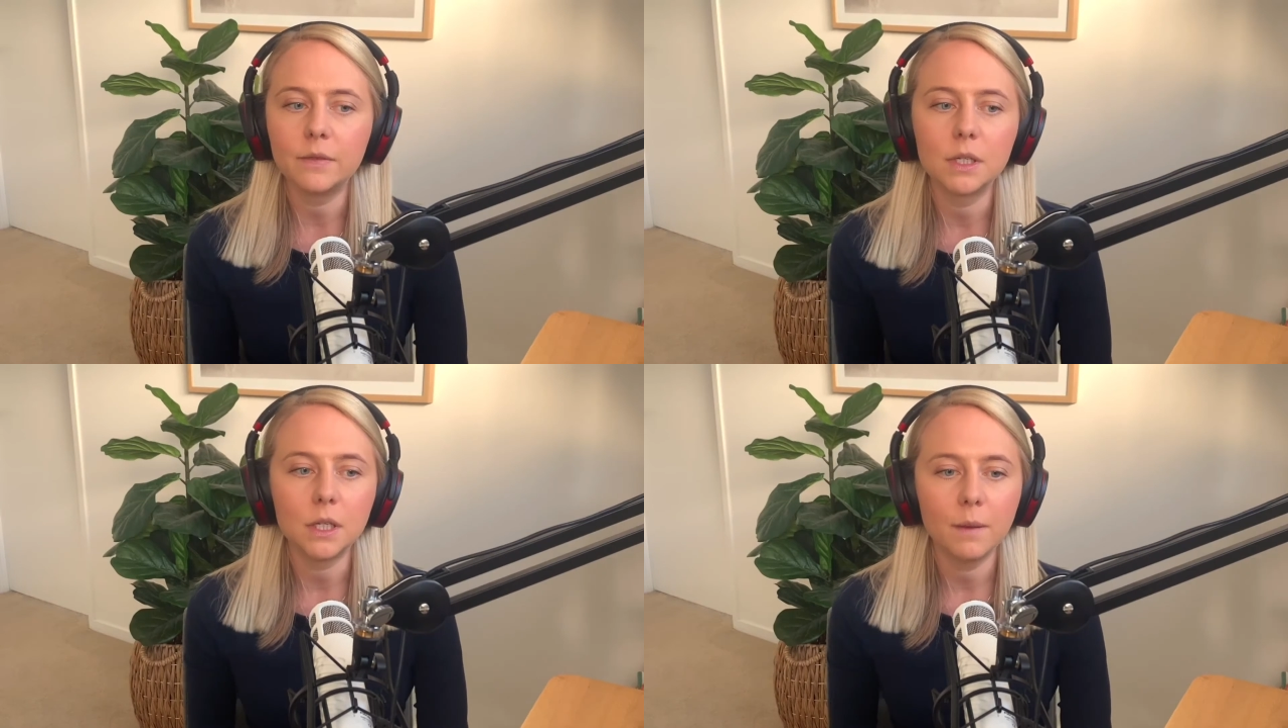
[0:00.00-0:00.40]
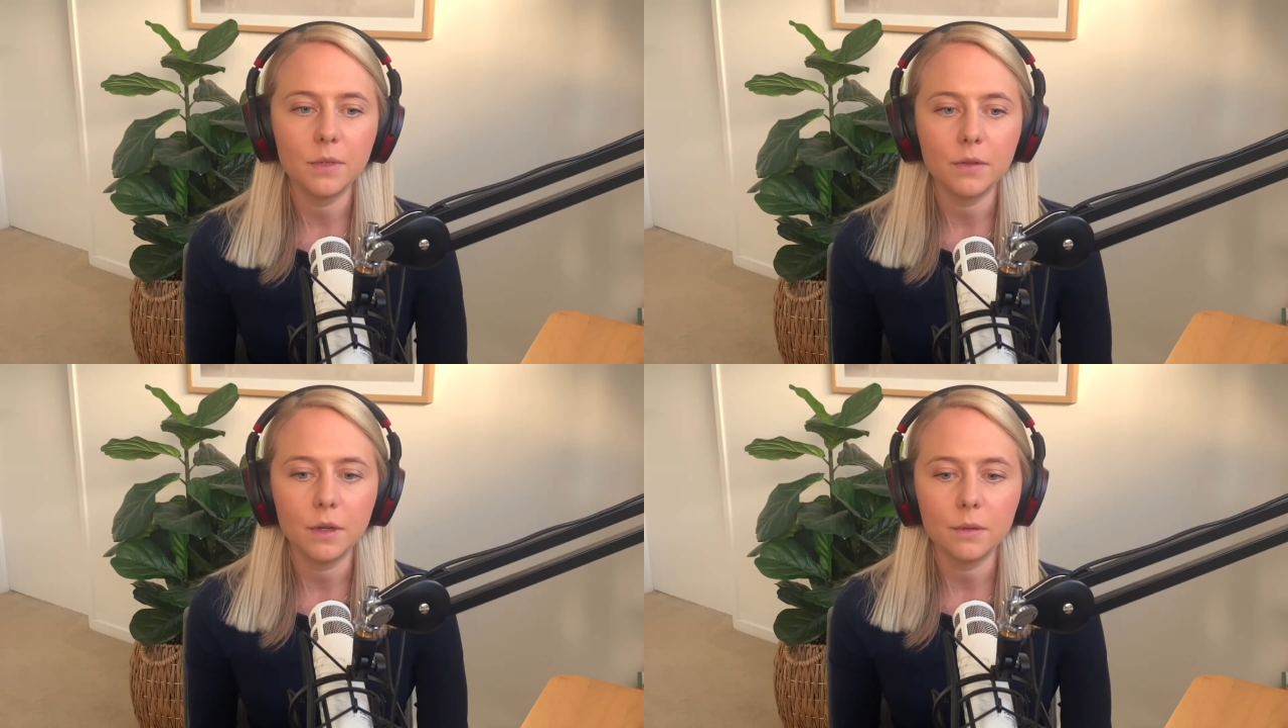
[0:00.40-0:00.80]
in terms
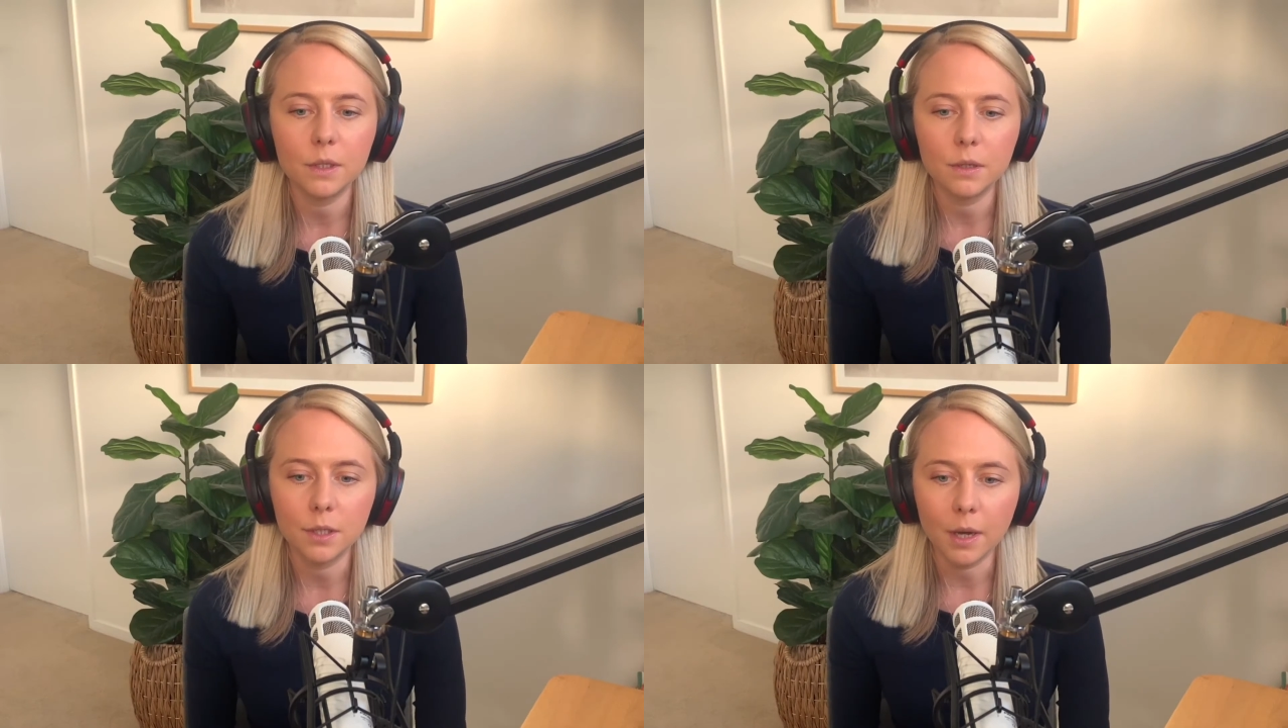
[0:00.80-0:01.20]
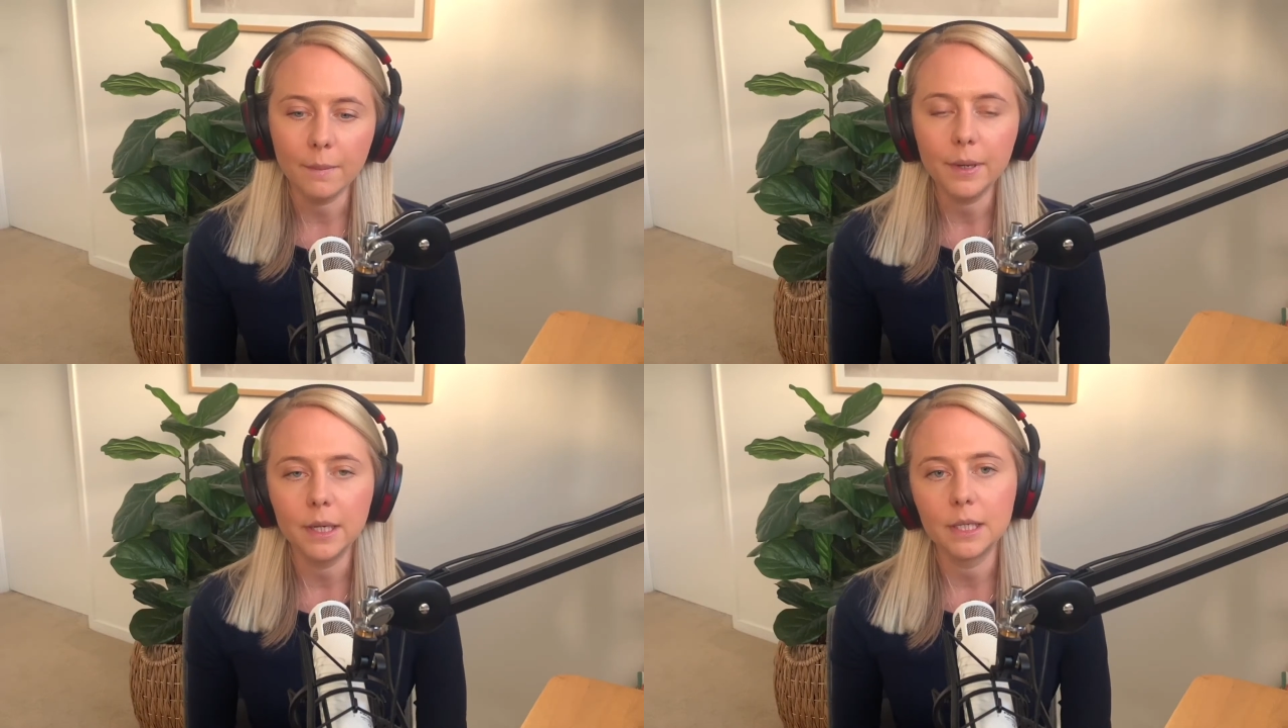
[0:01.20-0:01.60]
of those those
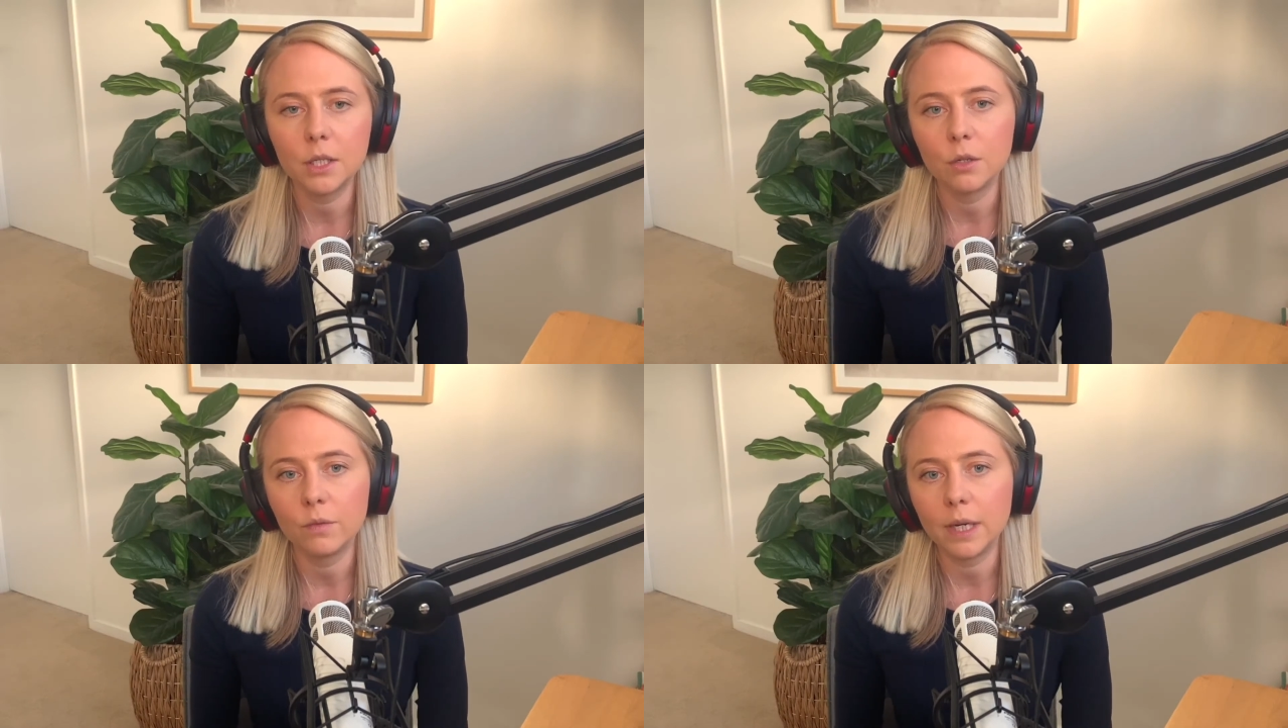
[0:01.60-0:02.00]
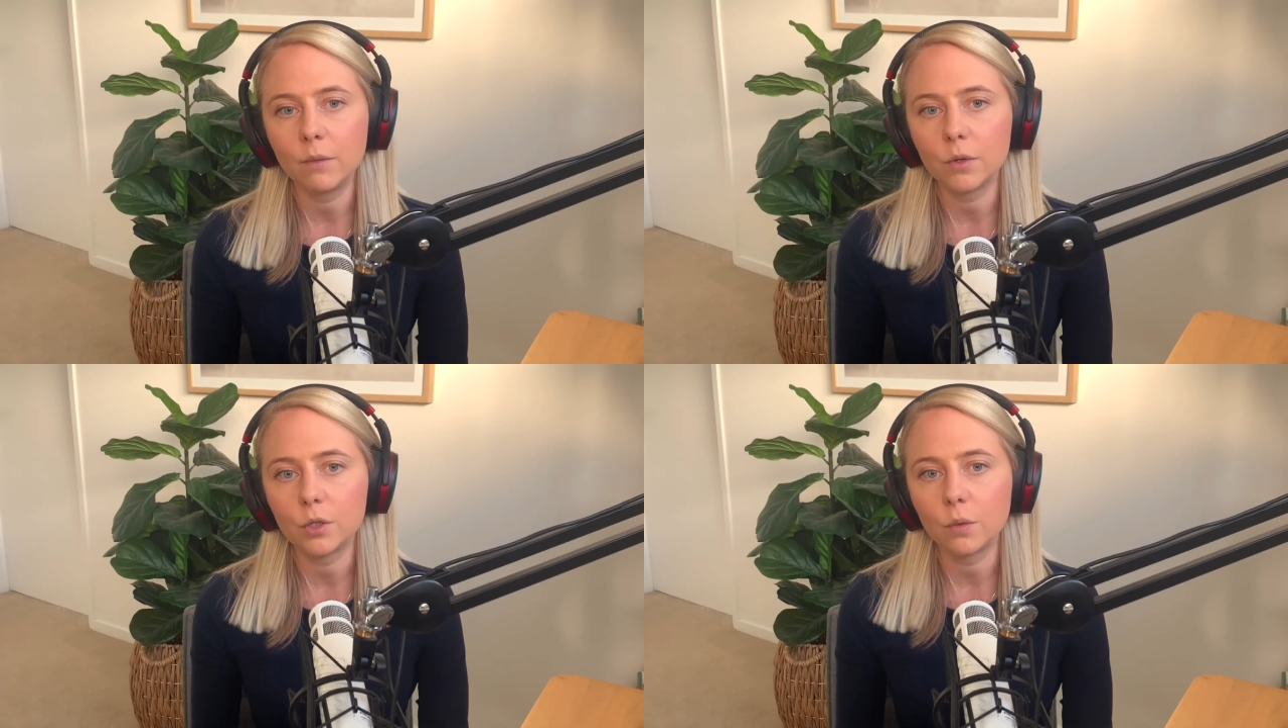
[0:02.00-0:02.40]
companies that you really
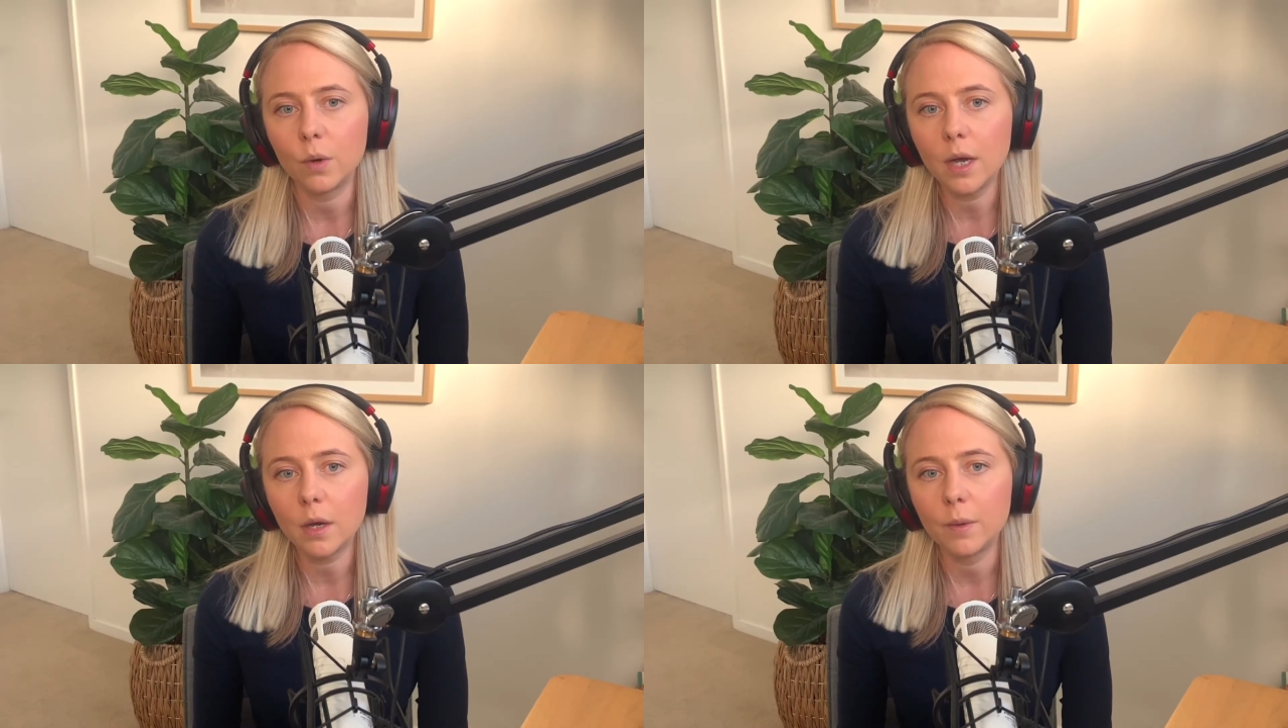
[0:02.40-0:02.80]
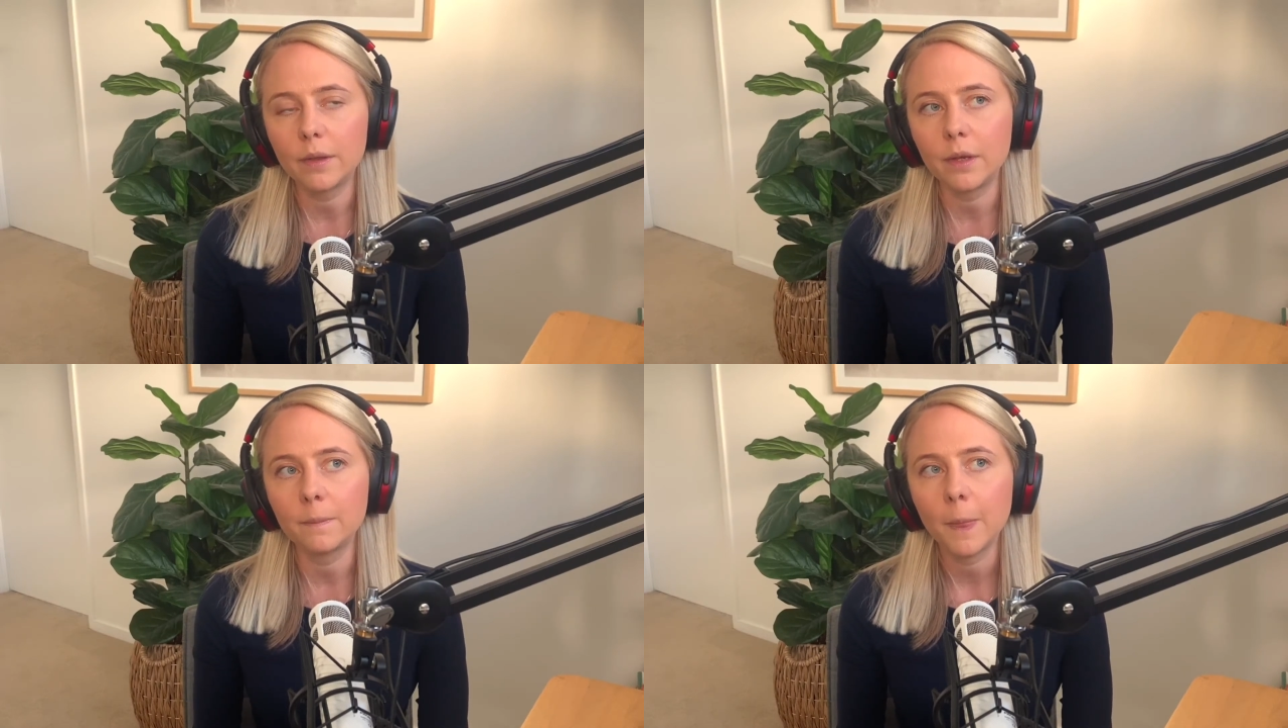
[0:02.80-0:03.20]
want to work with.
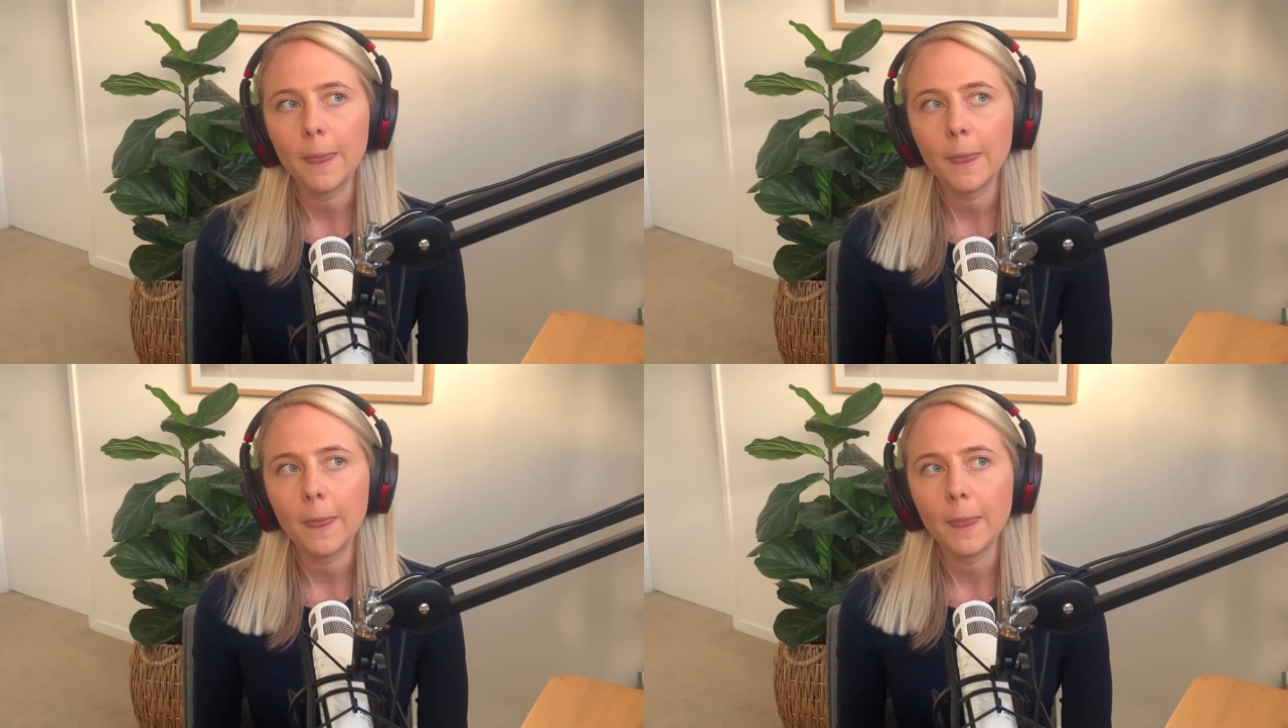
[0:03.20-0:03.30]
And,